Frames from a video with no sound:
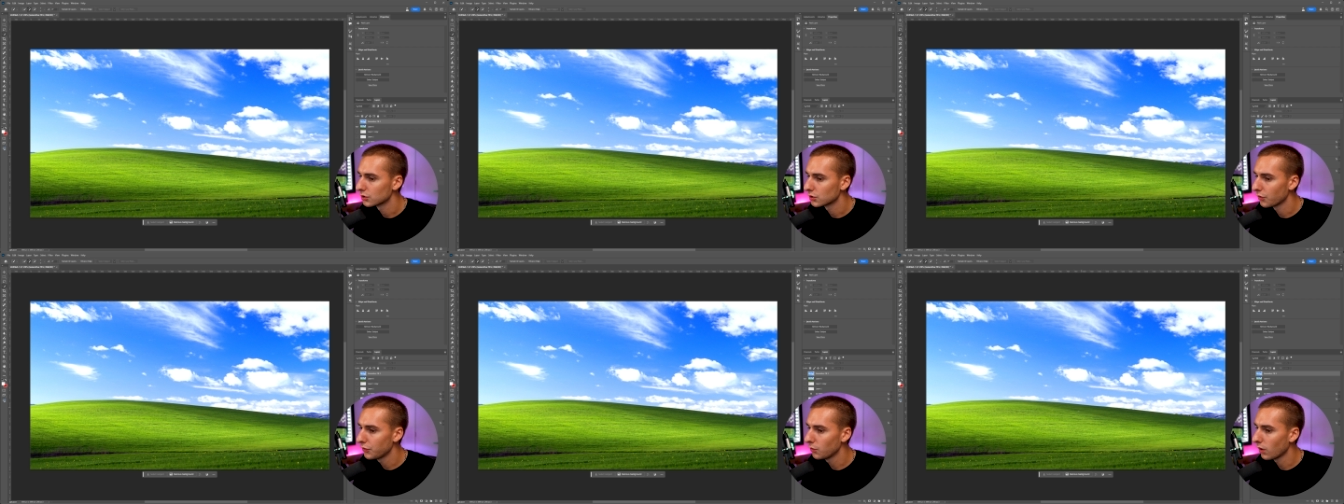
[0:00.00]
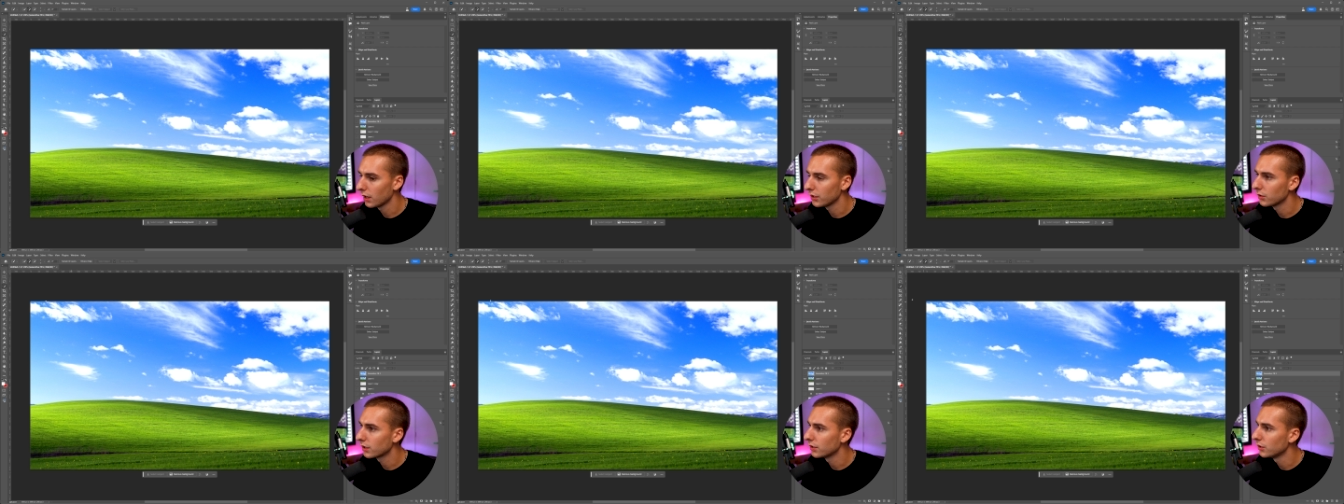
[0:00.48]
So if you want,
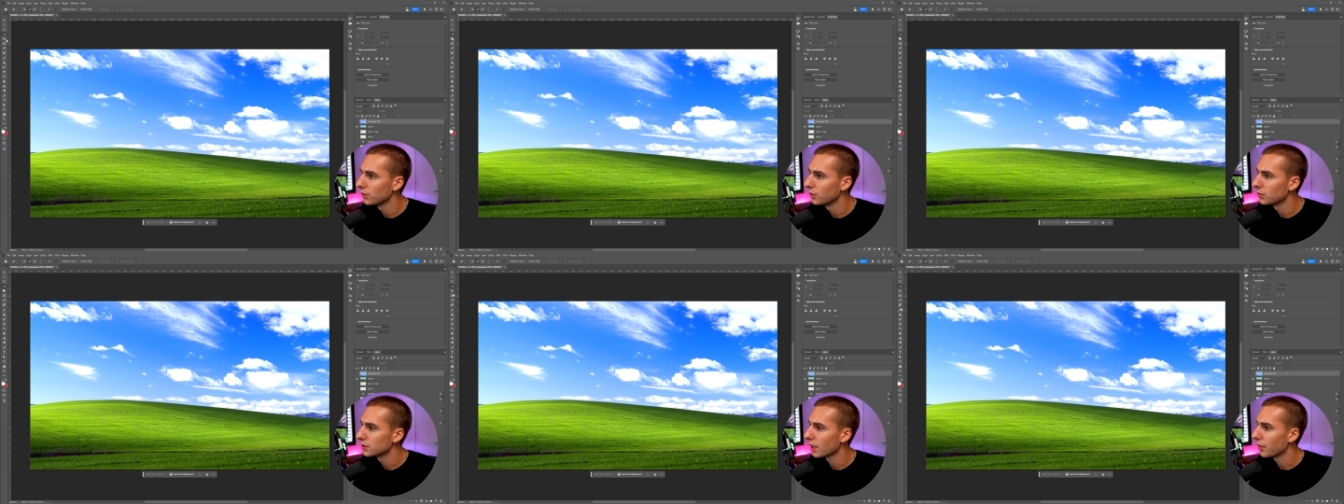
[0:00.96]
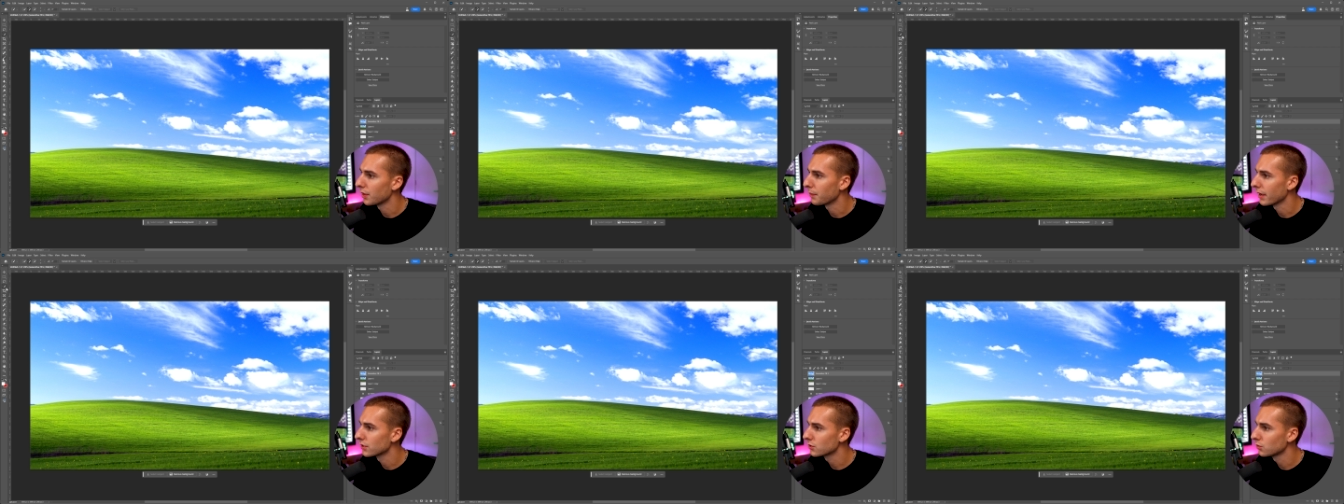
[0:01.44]
you can use the
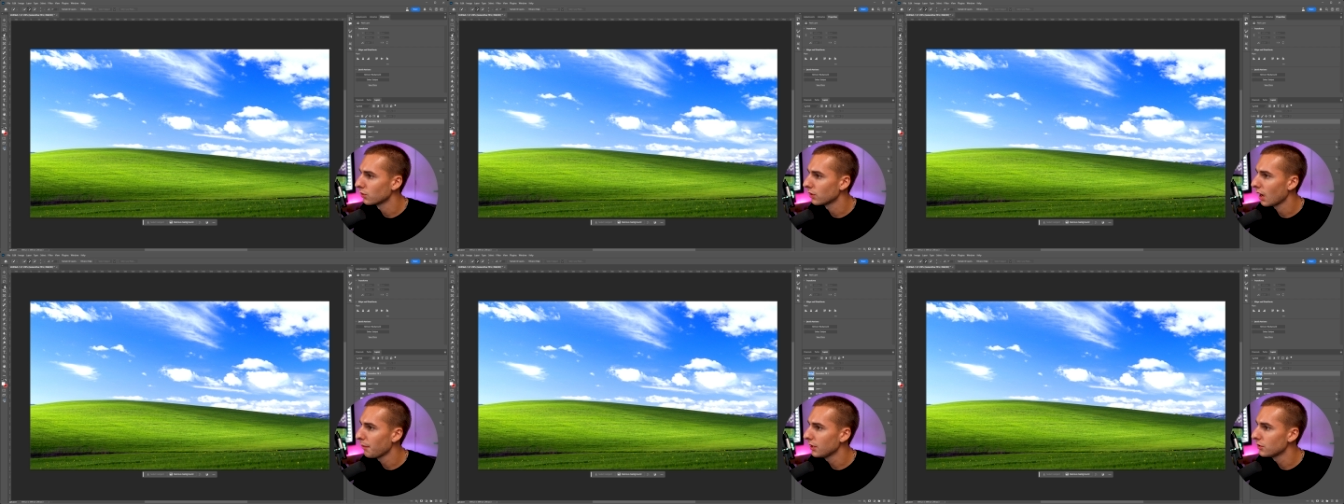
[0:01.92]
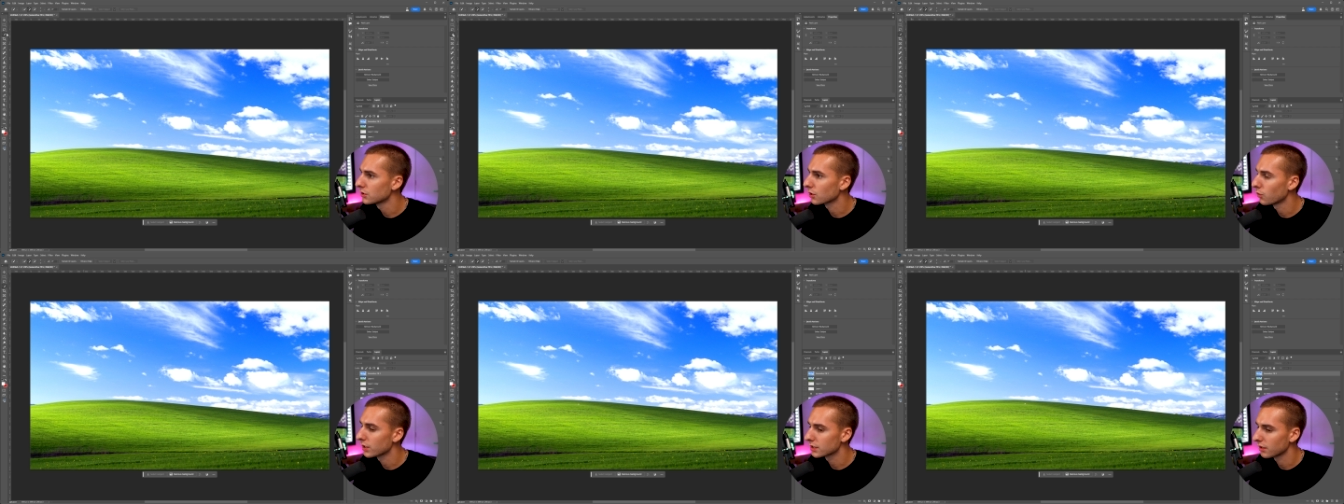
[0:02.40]
pen tool. I'm gonna use the
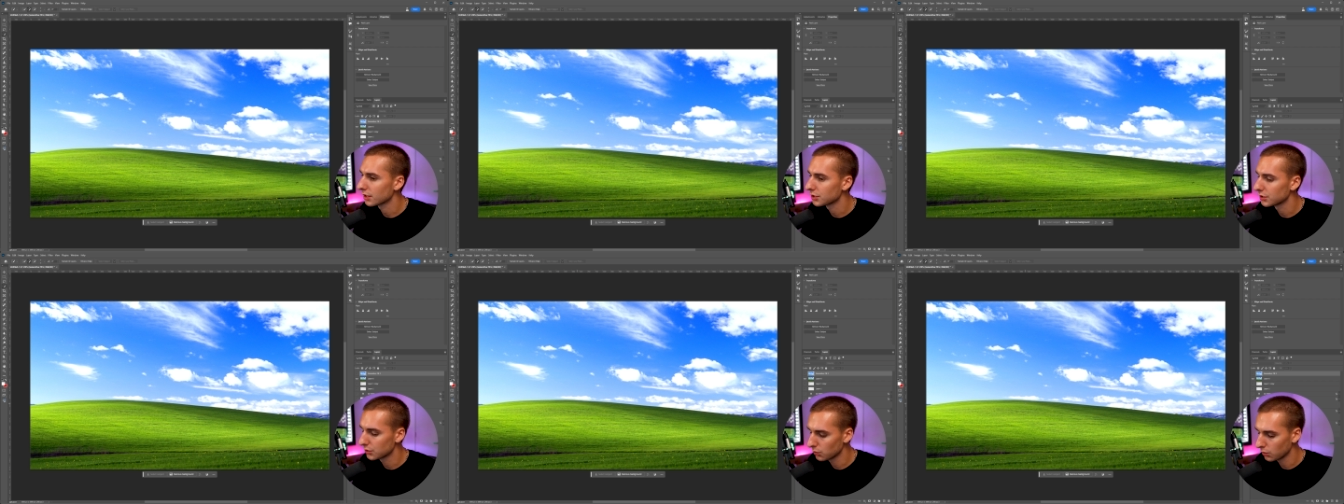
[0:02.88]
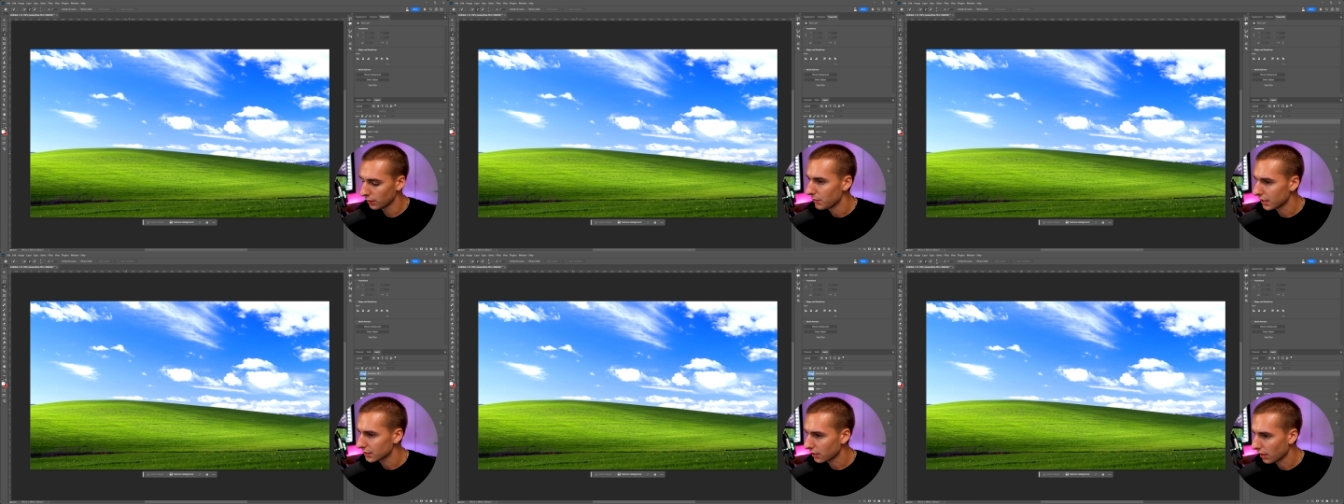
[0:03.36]
quick selection tool
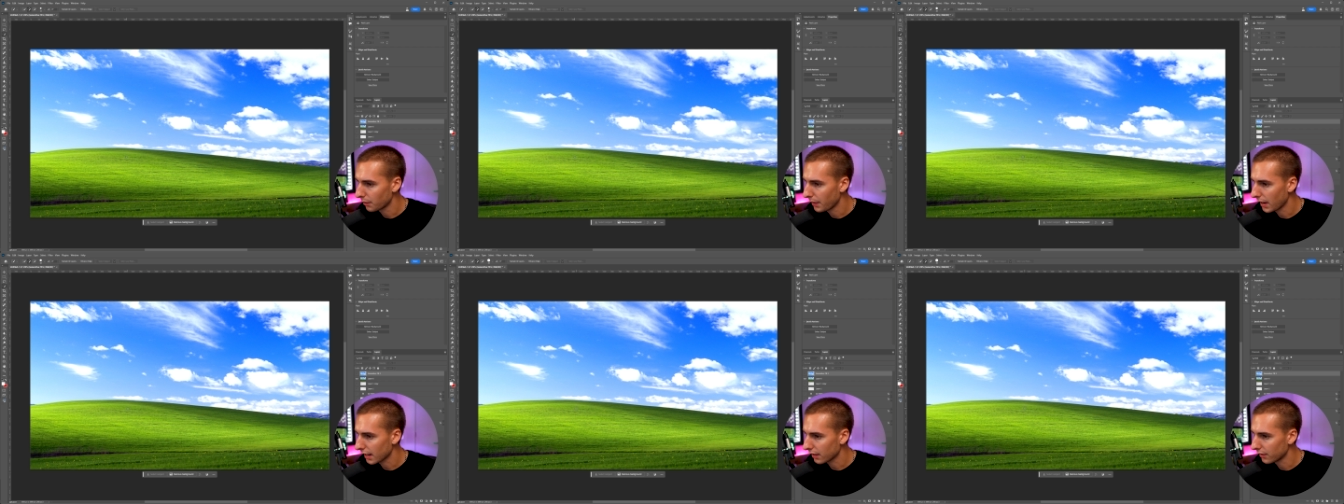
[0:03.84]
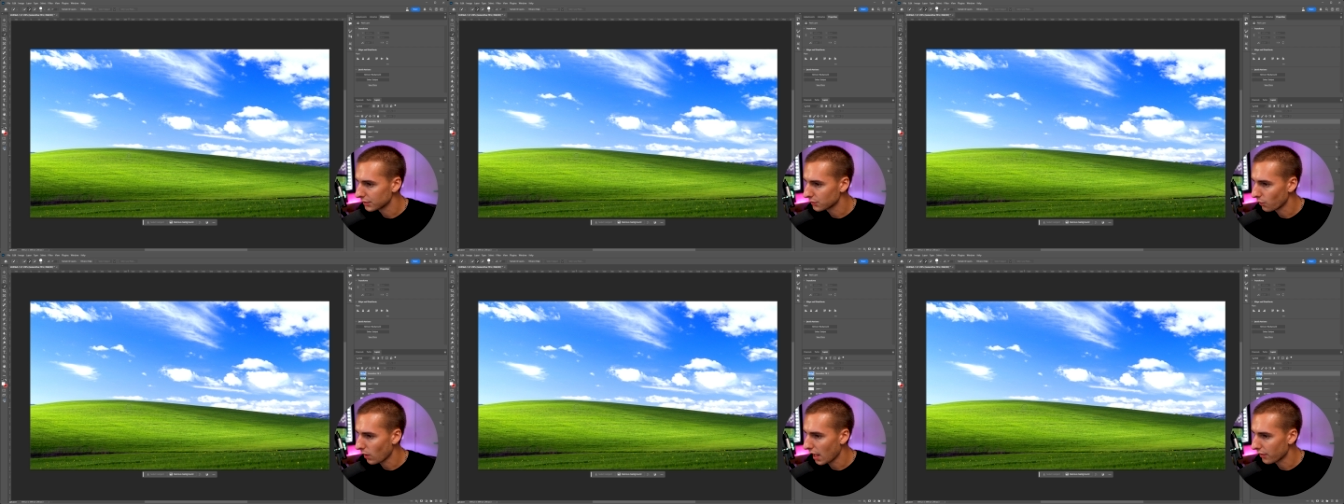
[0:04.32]
because our
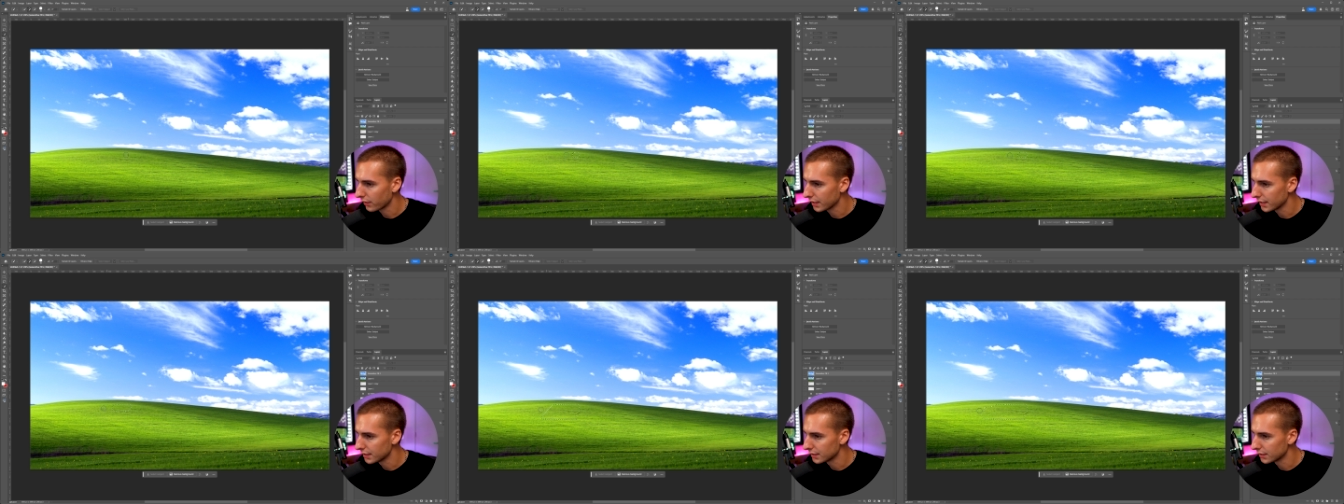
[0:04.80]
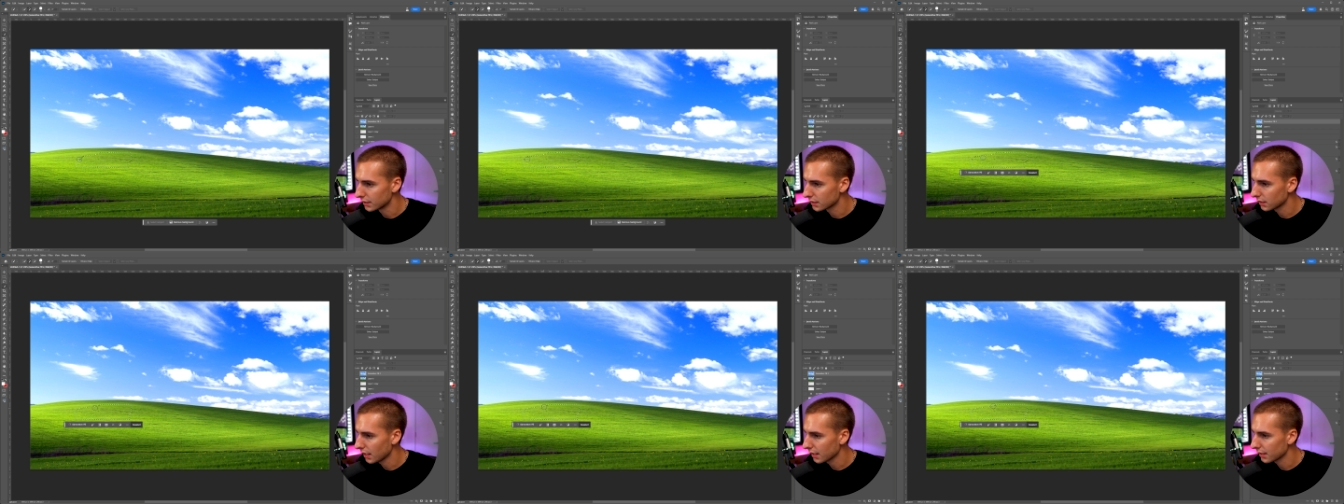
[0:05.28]
background's rather easy to
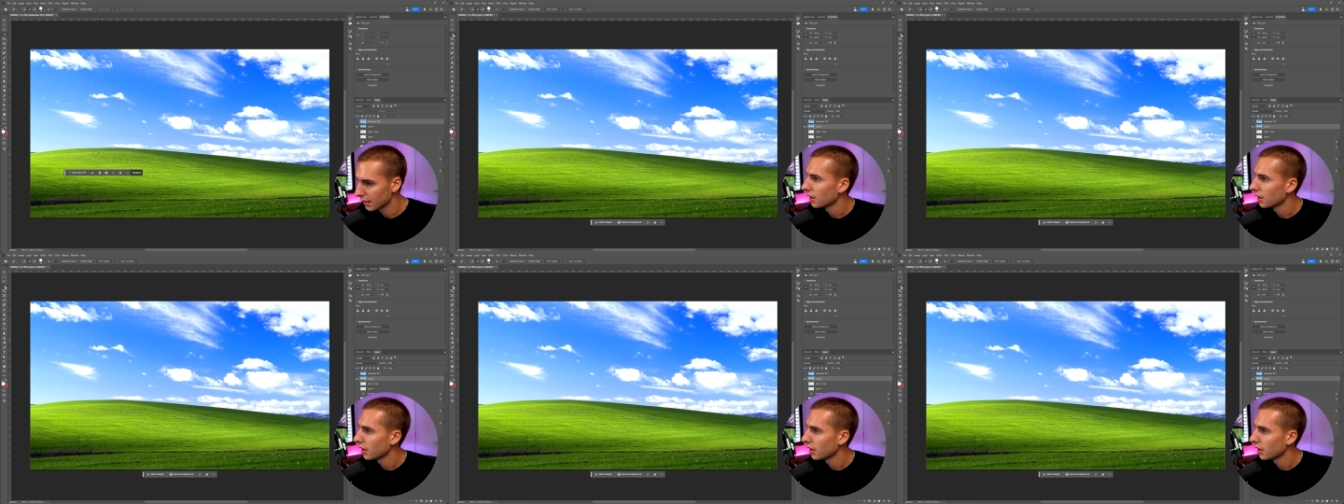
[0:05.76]
select.